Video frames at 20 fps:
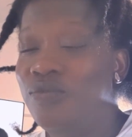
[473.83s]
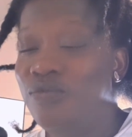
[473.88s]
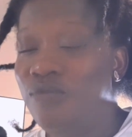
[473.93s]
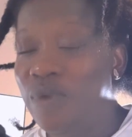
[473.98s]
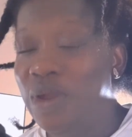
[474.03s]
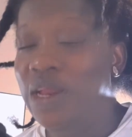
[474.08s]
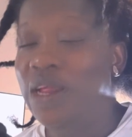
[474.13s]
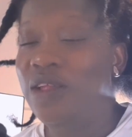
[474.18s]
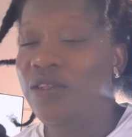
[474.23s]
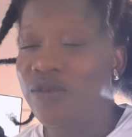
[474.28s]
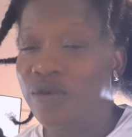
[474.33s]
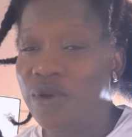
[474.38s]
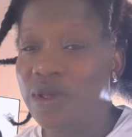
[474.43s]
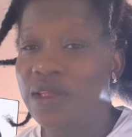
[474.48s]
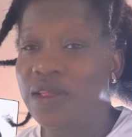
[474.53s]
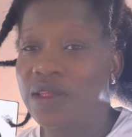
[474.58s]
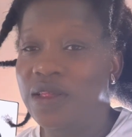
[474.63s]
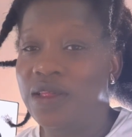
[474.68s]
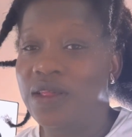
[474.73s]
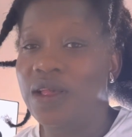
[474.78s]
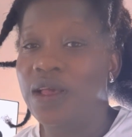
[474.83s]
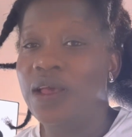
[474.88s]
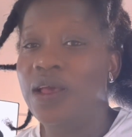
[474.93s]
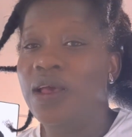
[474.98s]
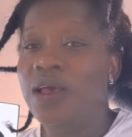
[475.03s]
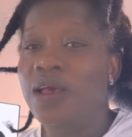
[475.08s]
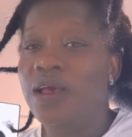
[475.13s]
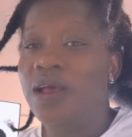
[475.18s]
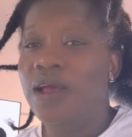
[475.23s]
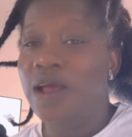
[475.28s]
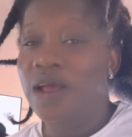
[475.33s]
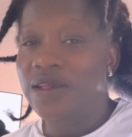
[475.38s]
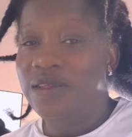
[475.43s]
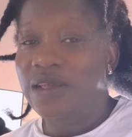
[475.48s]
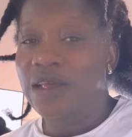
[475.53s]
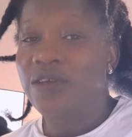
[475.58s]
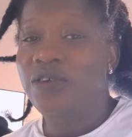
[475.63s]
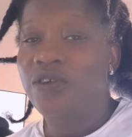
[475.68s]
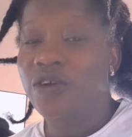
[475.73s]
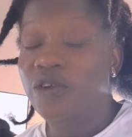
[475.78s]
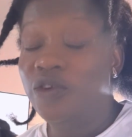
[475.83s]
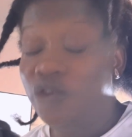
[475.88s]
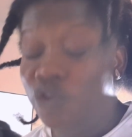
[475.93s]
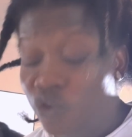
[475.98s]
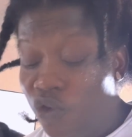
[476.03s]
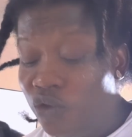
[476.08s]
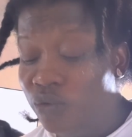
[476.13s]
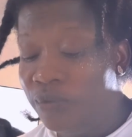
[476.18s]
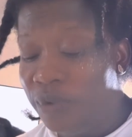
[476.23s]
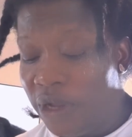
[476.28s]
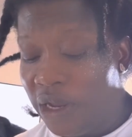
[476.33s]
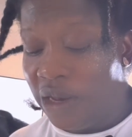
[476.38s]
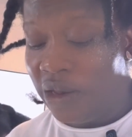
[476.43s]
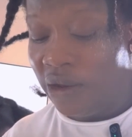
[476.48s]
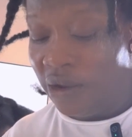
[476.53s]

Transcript: mini twist extension should be